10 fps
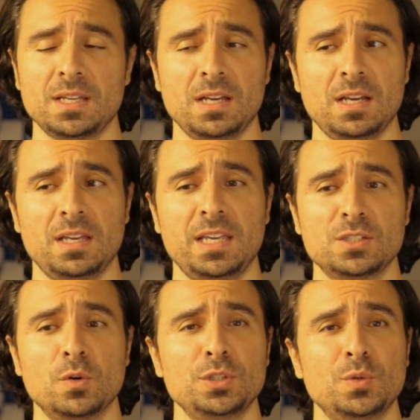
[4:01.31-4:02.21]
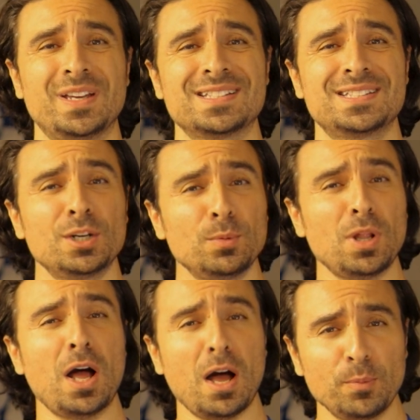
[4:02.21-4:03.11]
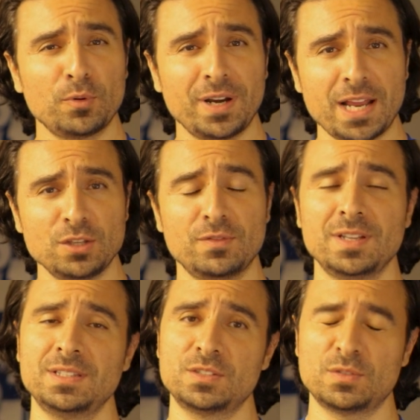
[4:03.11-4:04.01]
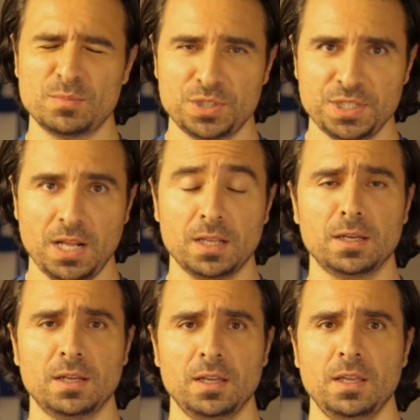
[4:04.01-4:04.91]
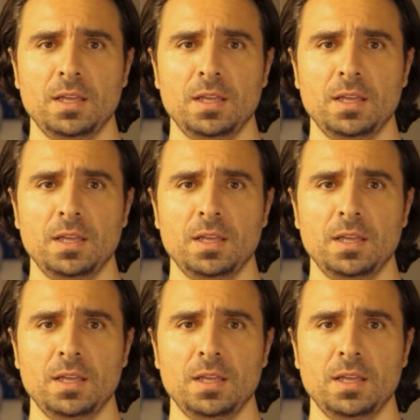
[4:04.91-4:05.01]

Uh, he's going to a considerable upgrade at Juventus from Schalke.